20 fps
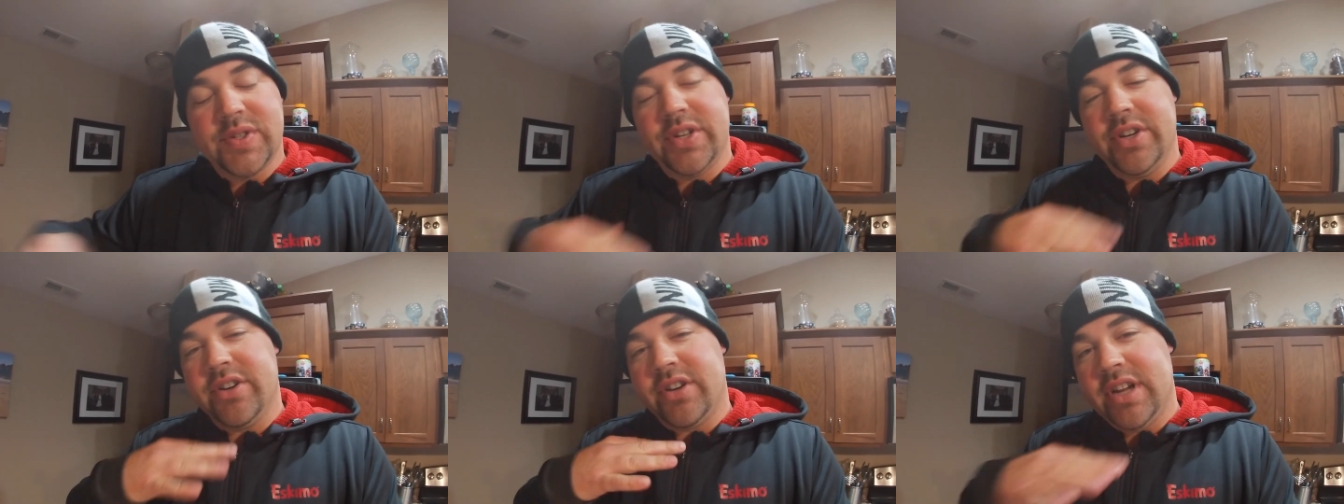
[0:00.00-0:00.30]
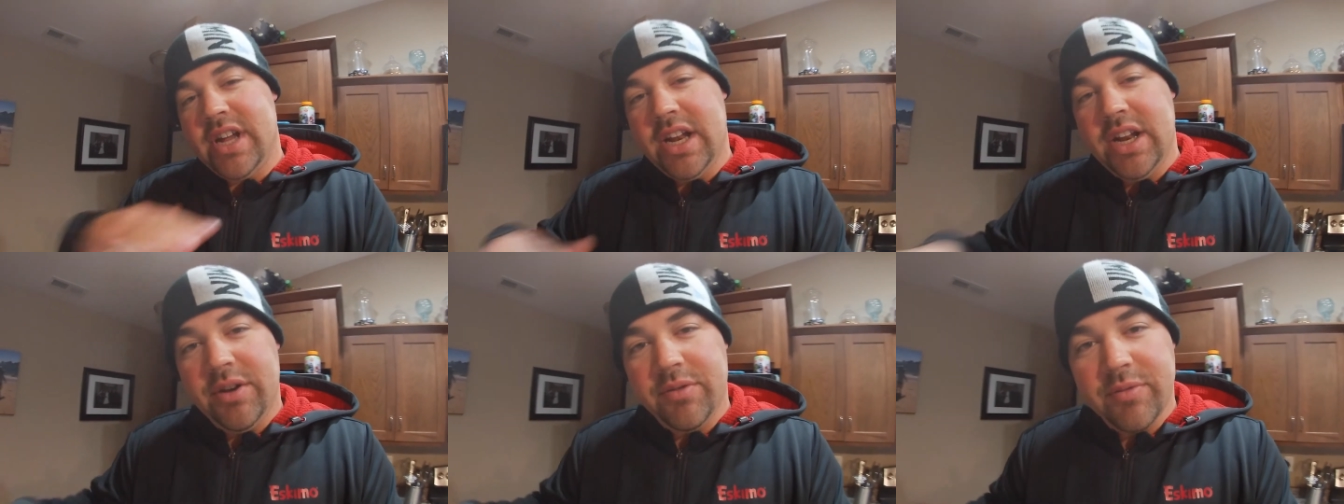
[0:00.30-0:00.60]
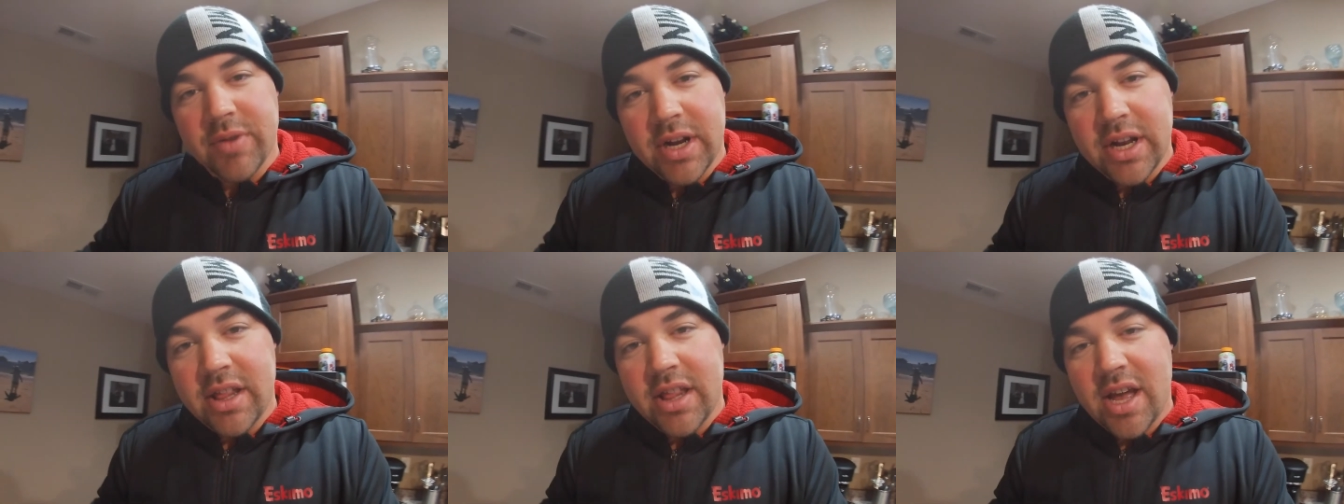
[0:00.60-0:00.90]
So you're
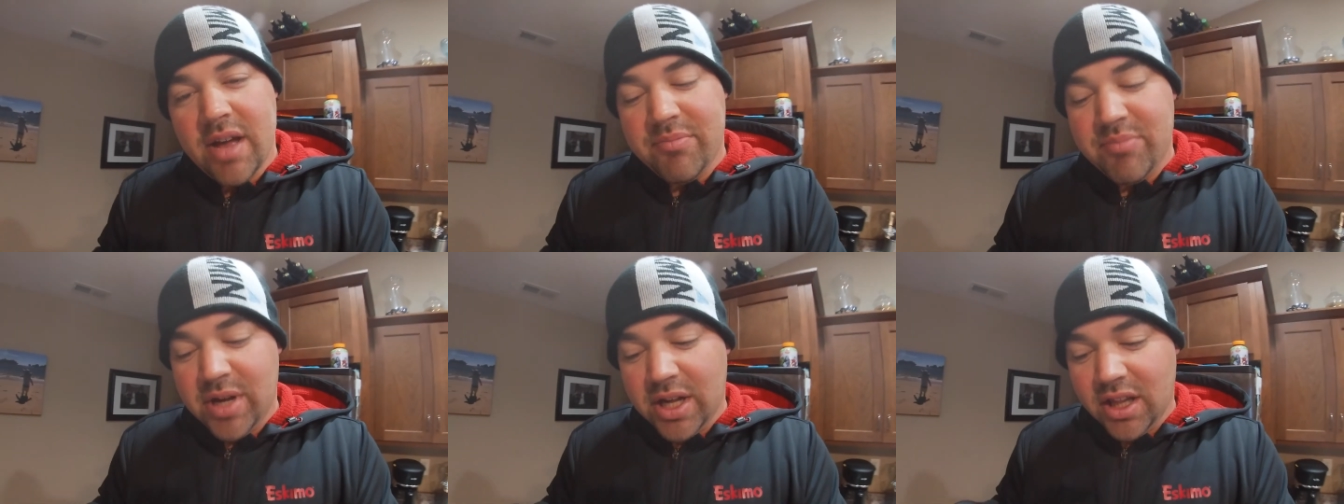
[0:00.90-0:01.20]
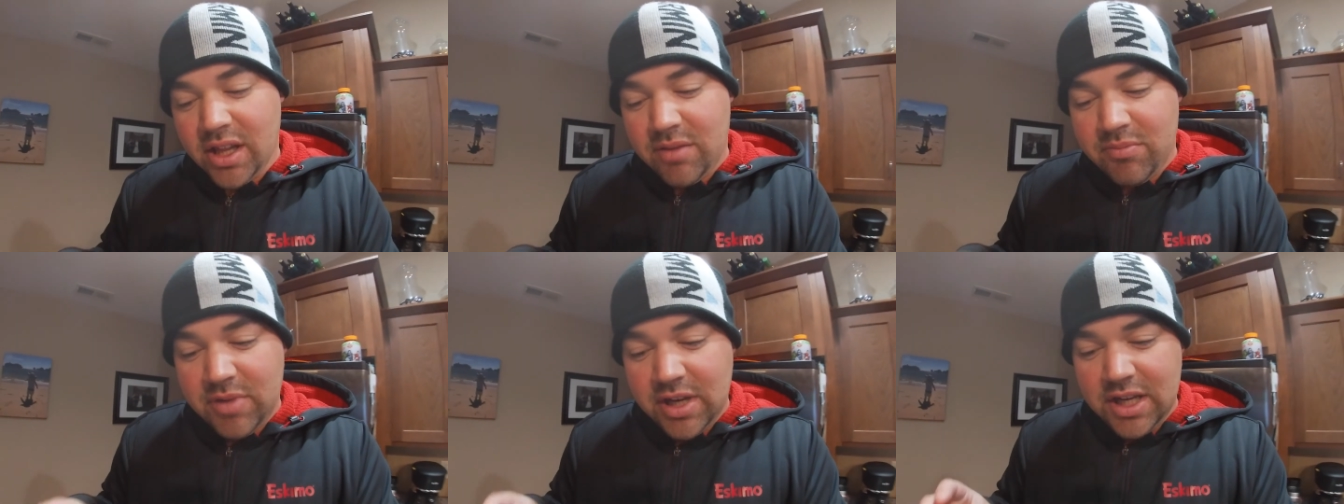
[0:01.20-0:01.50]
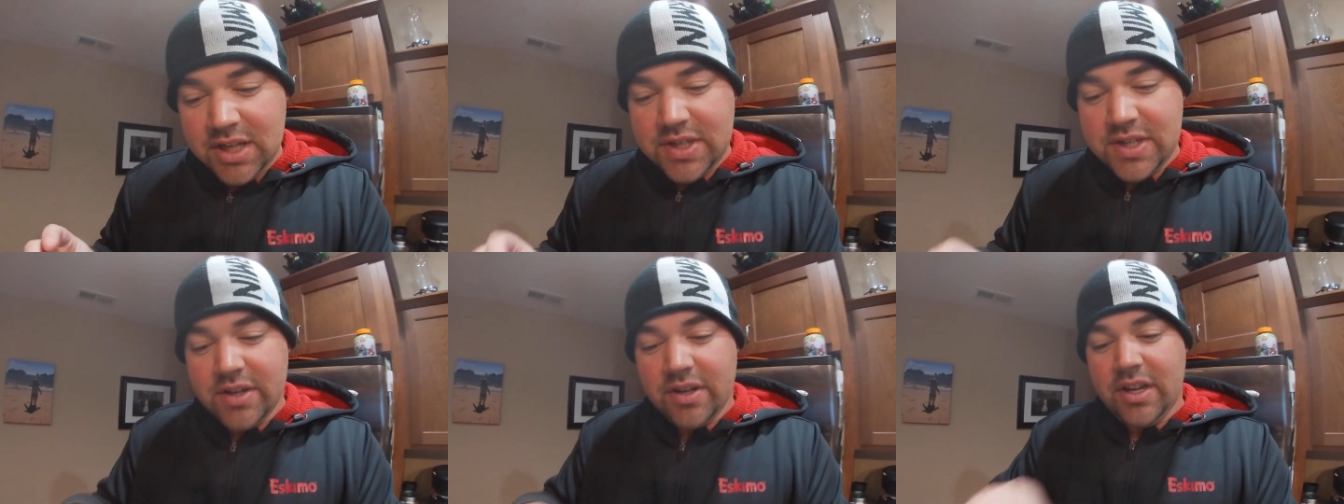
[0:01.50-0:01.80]
getting rid of that belly
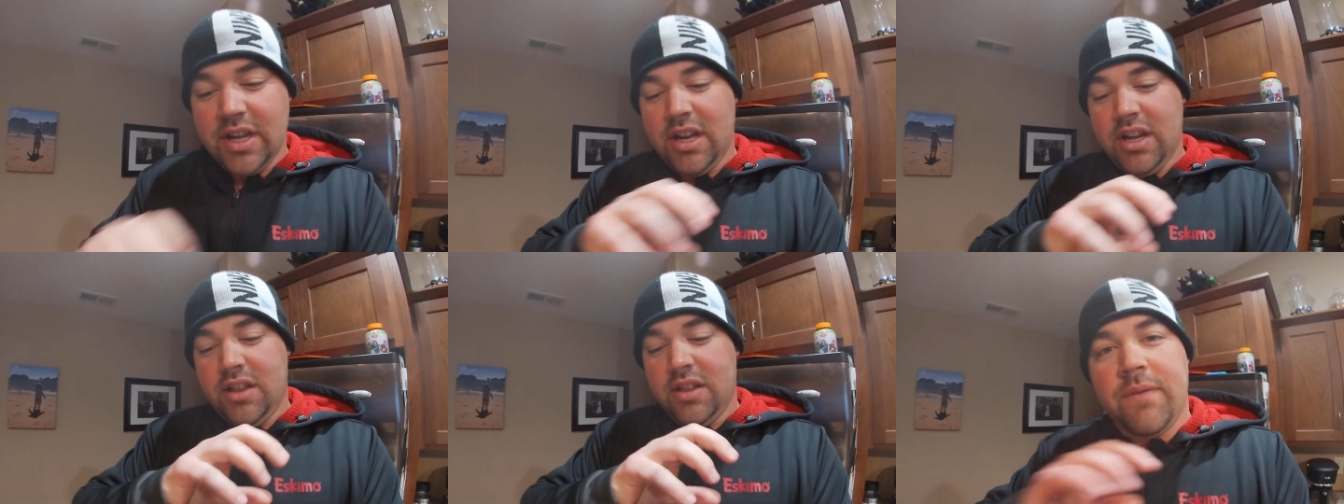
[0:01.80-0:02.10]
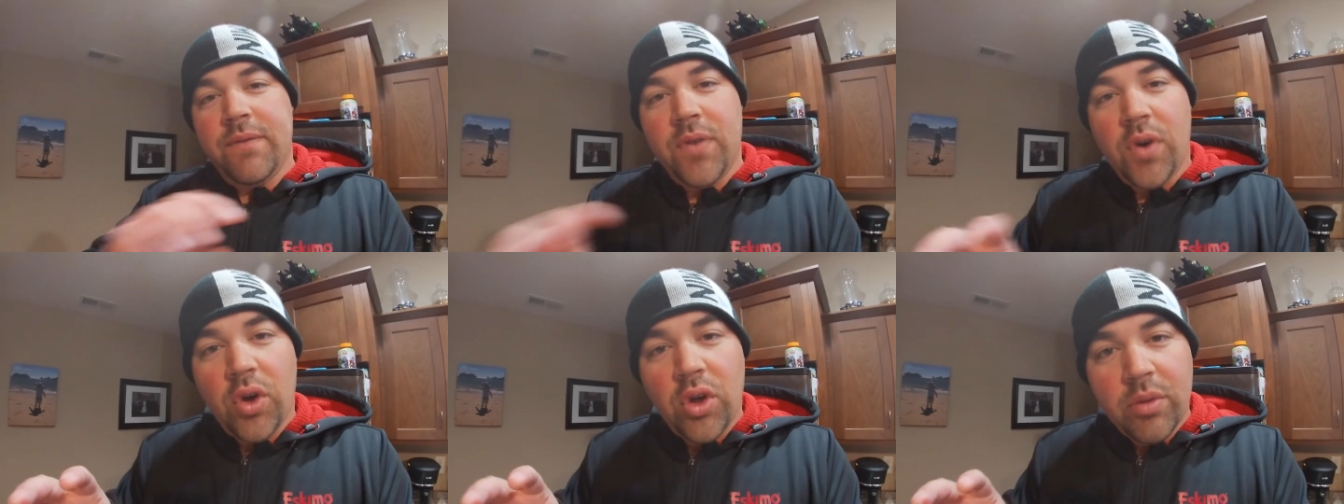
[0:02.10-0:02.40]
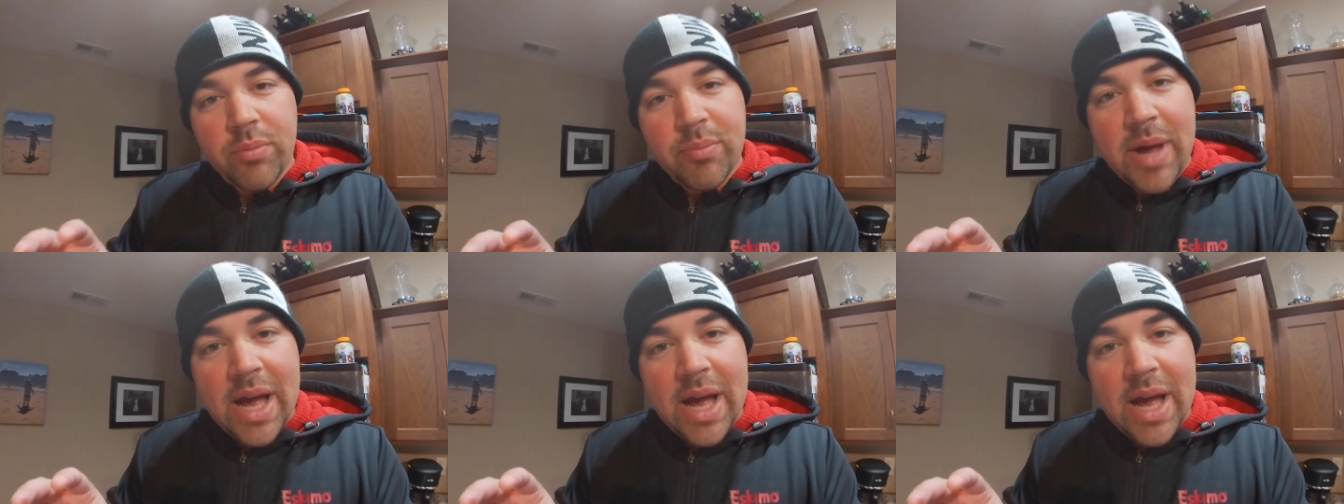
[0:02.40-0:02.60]
meat, you're getting a full